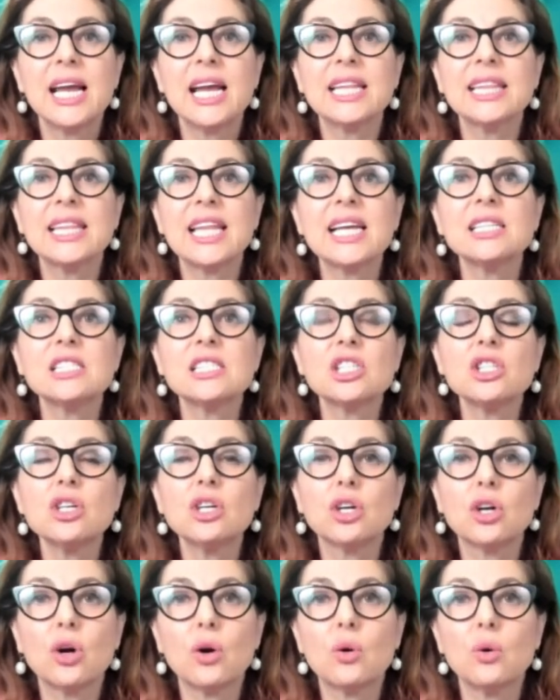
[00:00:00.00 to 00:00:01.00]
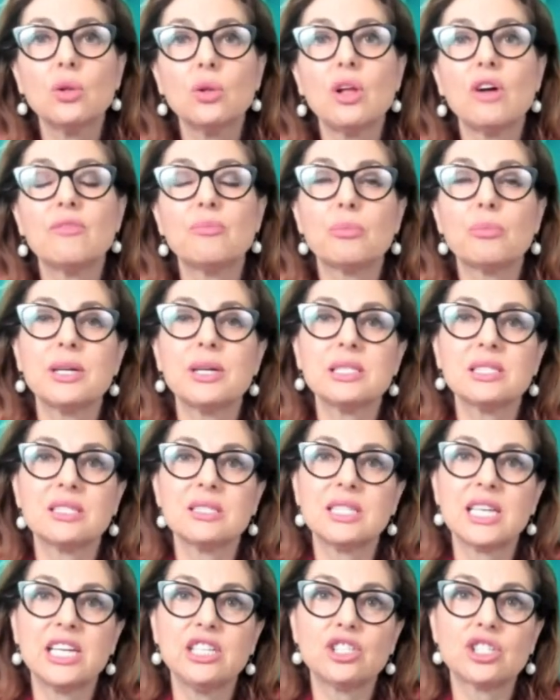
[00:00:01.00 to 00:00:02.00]
And that's the goal of
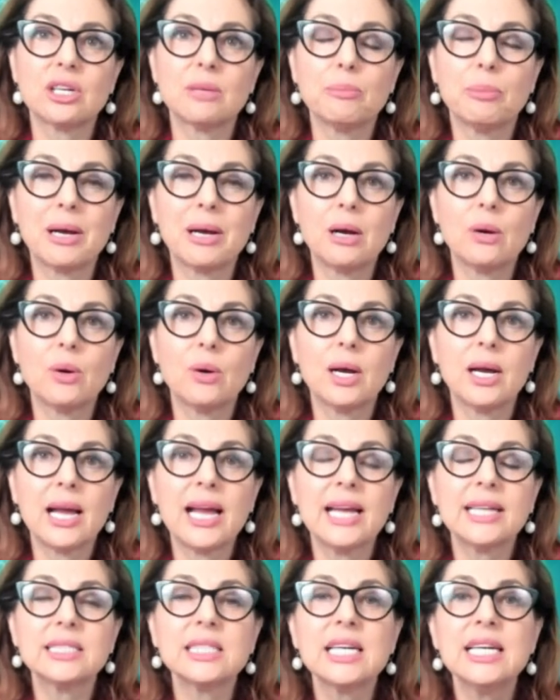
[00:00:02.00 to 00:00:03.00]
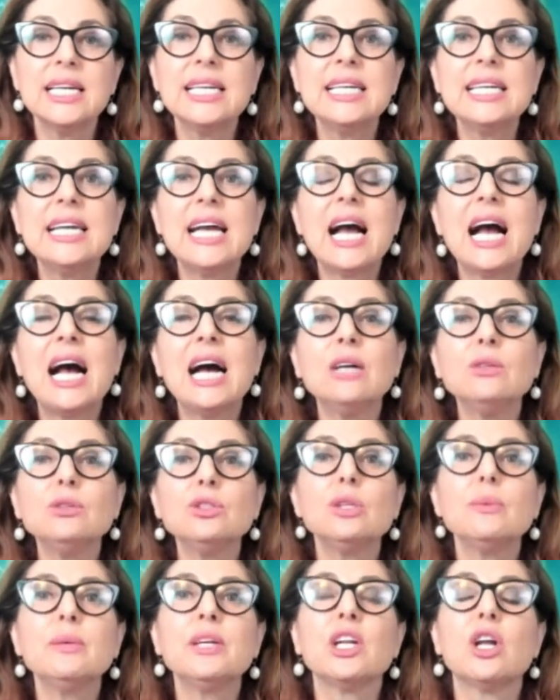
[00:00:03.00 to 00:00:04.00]
presentation power. And how
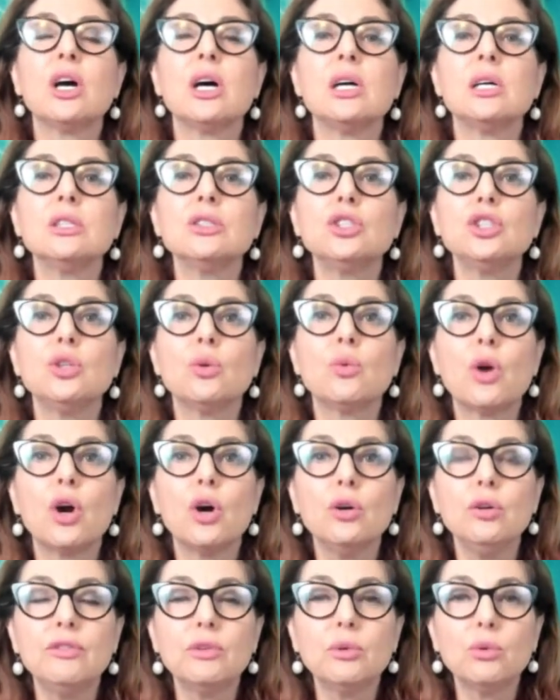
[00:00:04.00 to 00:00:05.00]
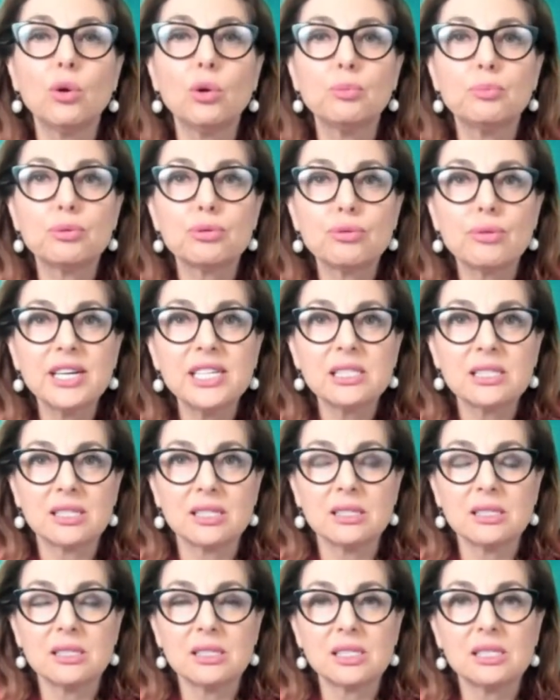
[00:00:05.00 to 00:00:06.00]
to enhance your overall
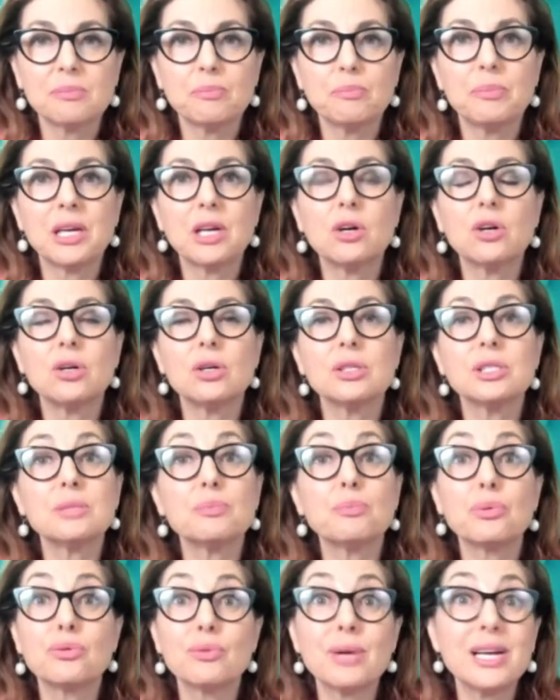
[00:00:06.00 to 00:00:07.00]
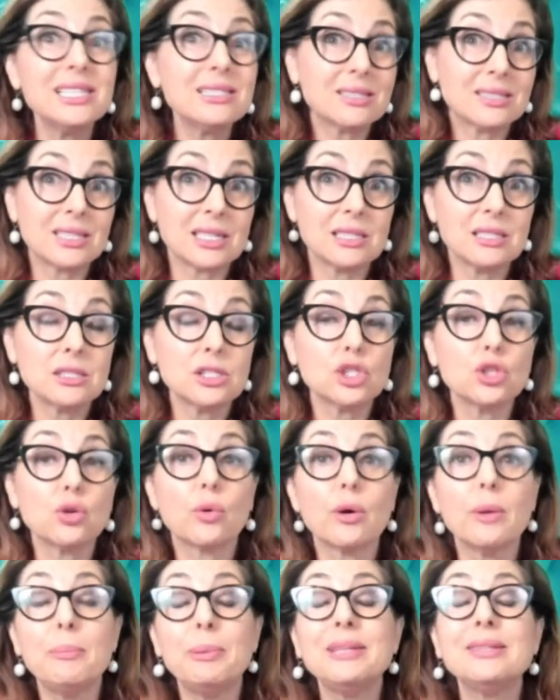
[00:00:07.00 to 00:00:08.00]
presence, because presence,
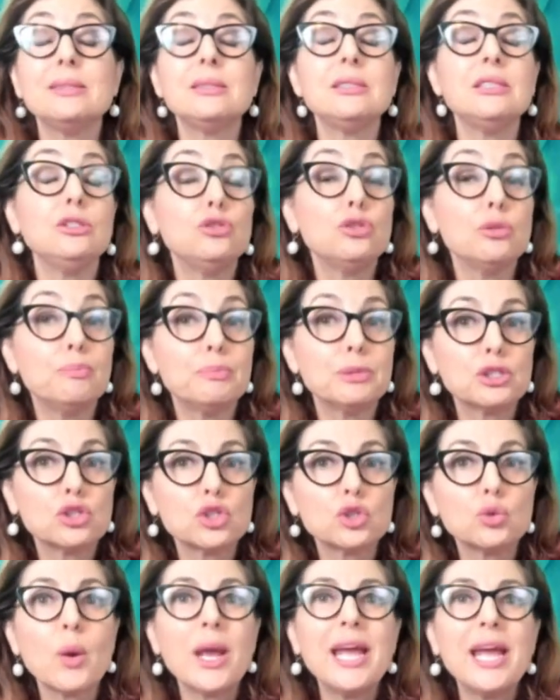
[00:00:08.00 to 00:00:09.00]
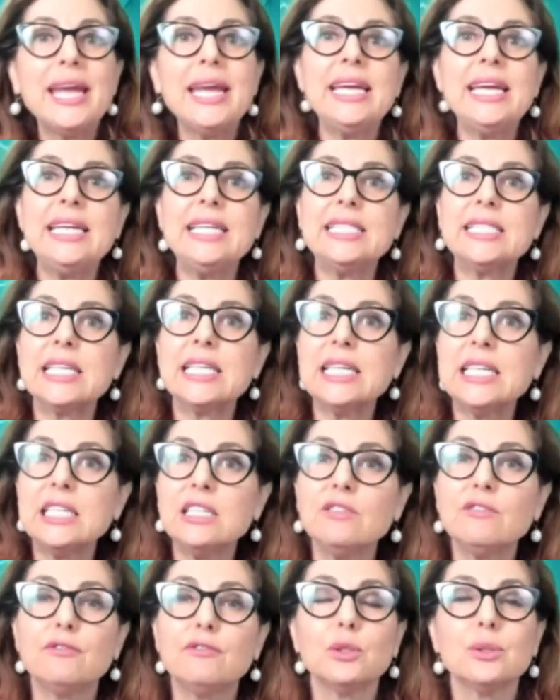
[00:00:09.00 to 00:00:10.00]
your ability to persuade,
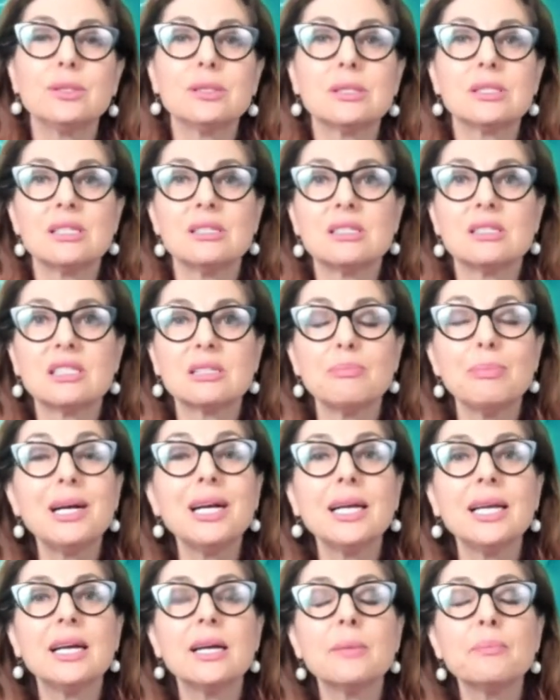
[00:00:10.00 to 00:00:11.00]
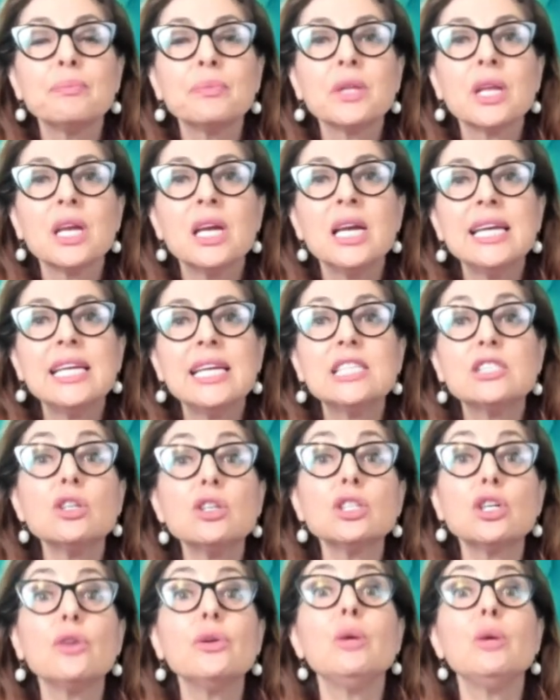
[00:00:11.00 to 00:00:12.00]
influence, inspire, is
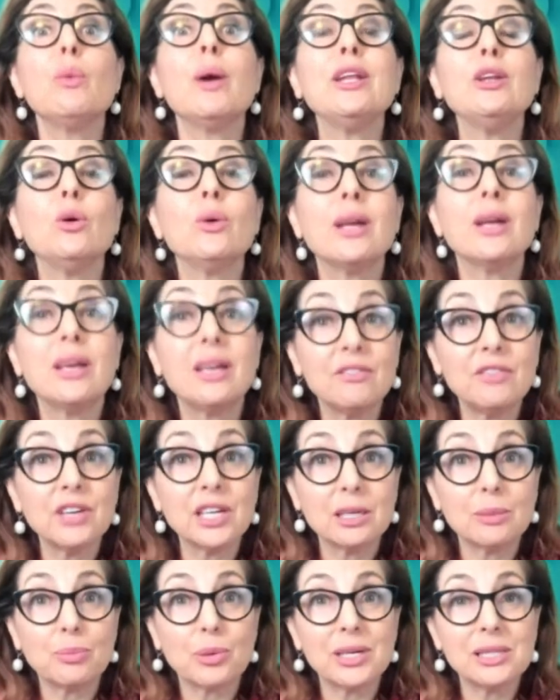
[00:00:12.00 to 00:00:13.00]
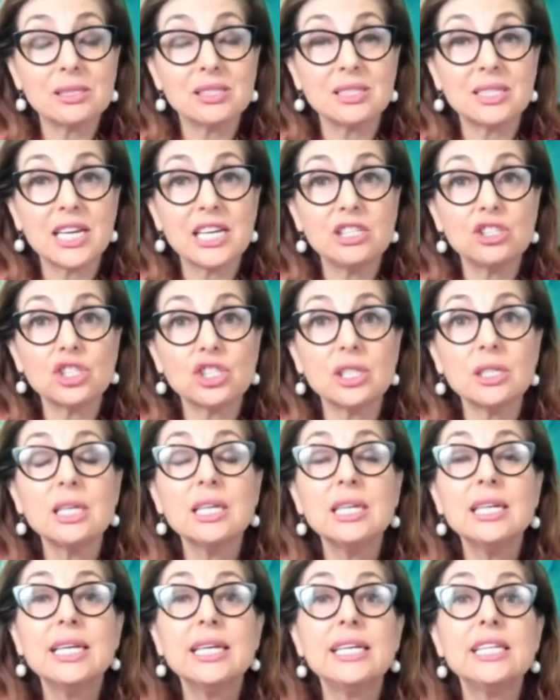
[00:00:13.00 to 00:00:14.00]
not only when you're giving a presentation,
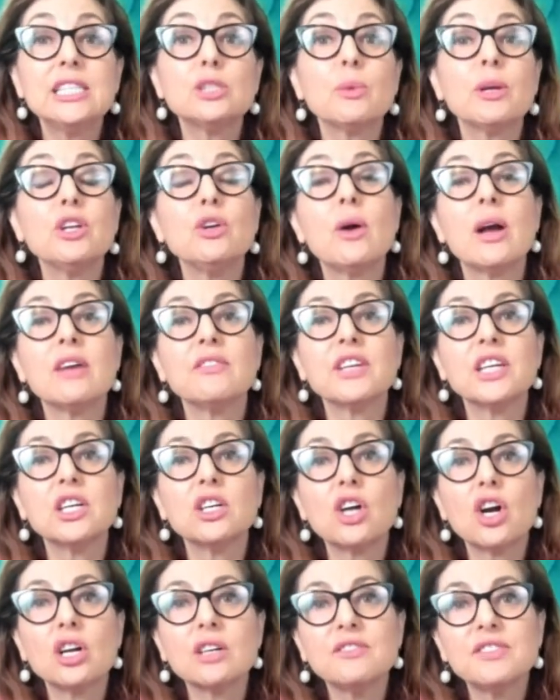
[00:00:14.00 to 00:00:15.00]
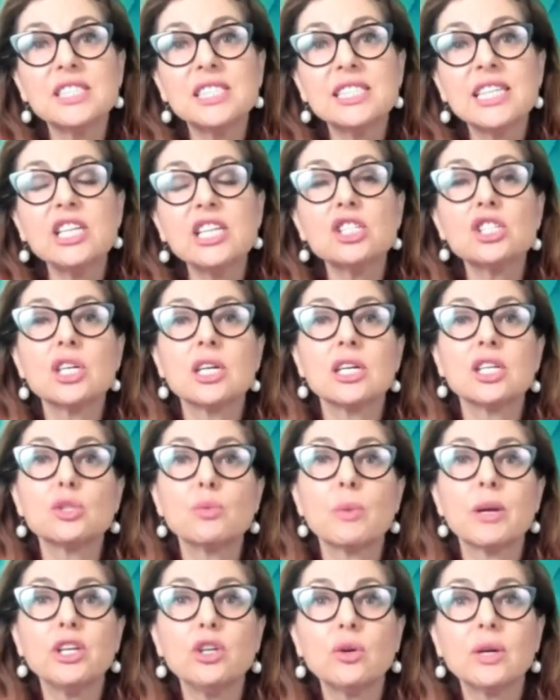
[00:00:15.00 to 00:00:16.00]
it's when you're having a conversation,
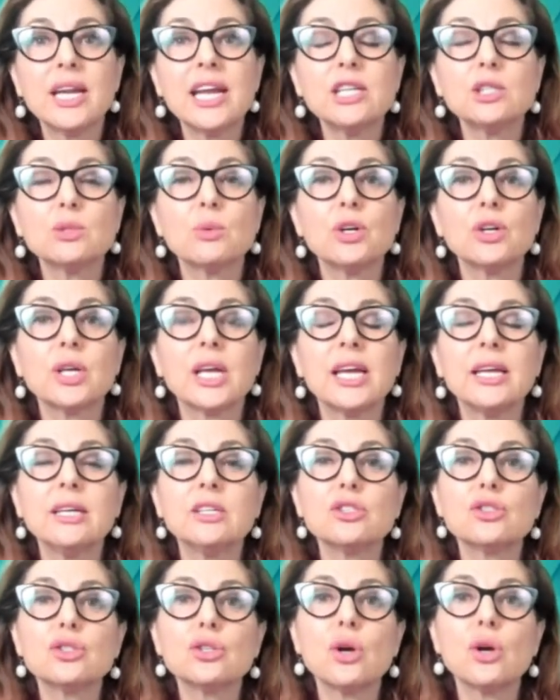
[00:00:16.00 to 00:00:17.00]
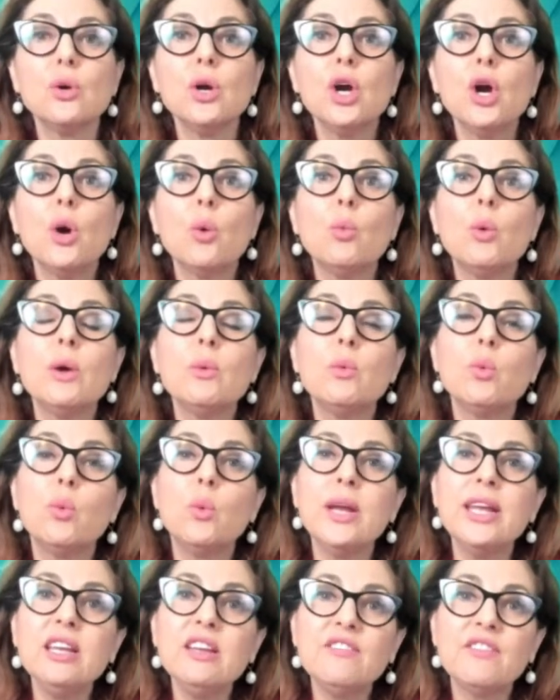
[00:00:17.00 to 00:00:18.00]
it's when you're networking. So we're
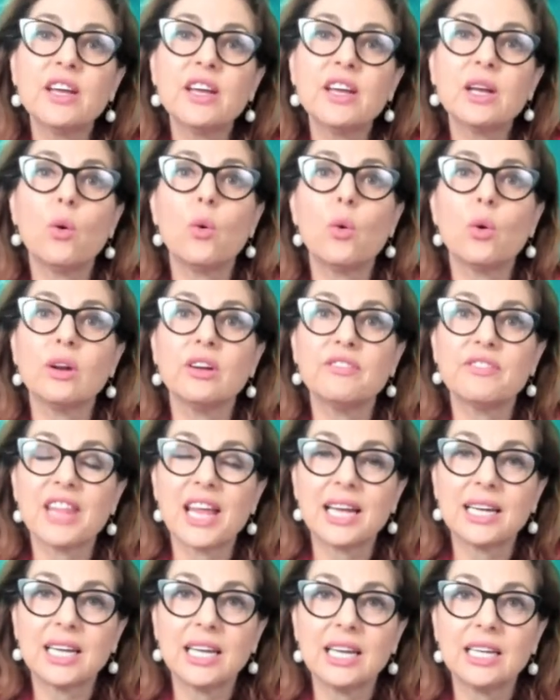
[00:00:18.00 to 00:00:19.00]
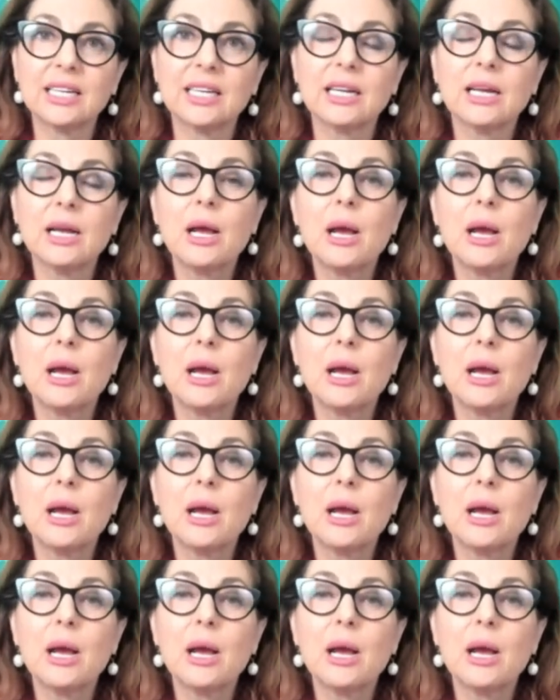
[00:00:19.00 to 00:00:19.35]
weaving all of that in.